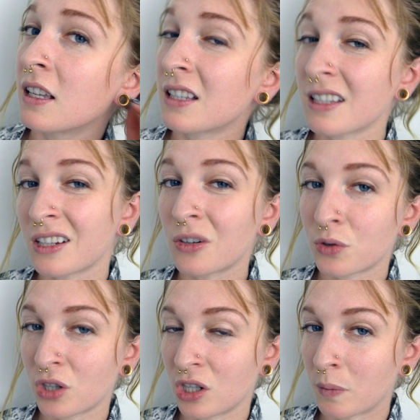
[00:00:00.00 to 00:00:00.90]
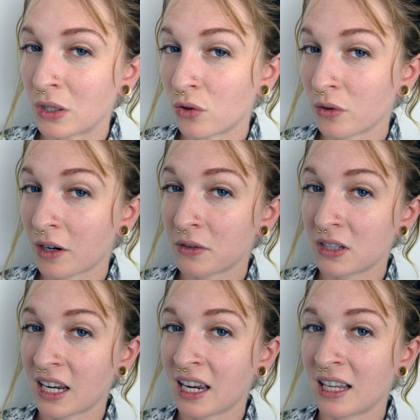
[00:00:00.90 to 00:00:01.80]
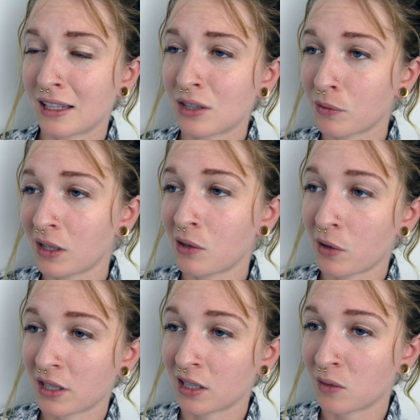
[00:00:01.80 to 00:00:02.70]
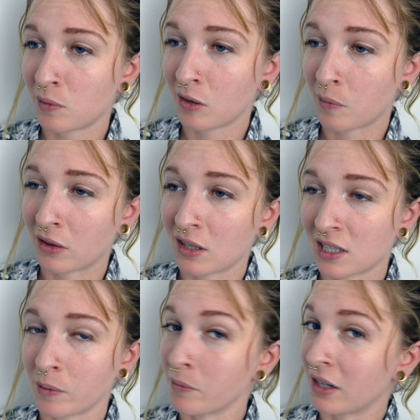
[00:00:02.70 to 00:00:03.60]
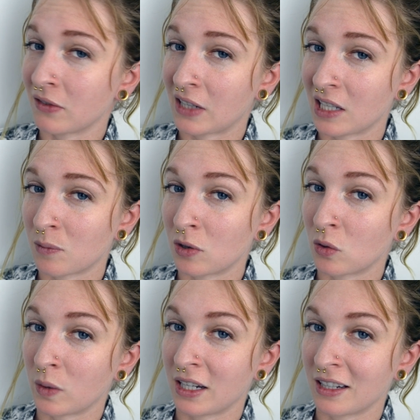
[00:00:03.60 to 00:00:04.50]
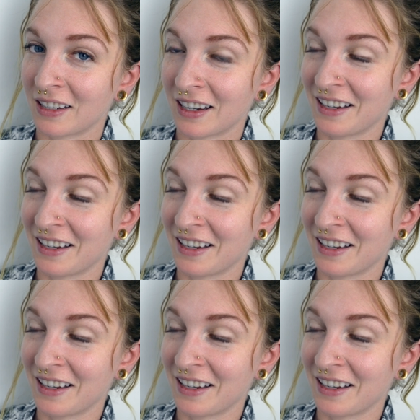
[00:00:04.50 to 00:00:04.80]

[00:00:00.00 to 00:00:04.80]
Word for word: Since I don't change my jewelry every day, this really works out to be about the same amount of days between